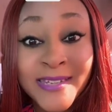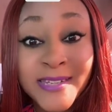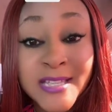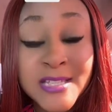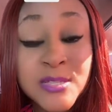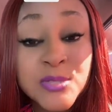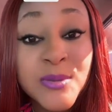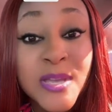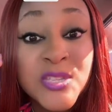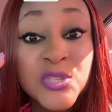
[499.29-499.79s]

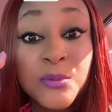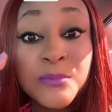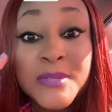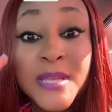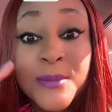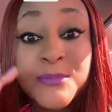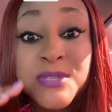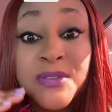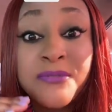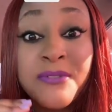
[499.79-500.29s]
That is why
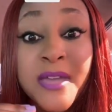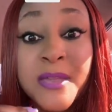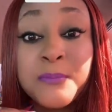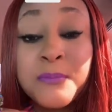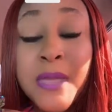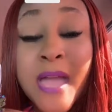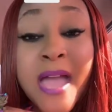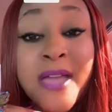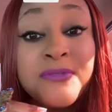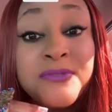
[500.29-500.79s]
sometimes you
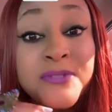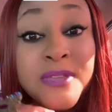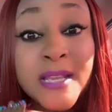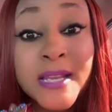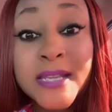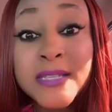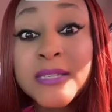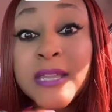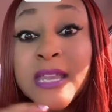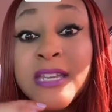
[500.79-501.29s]
find, I
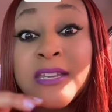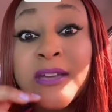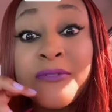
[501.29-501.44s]
feel it.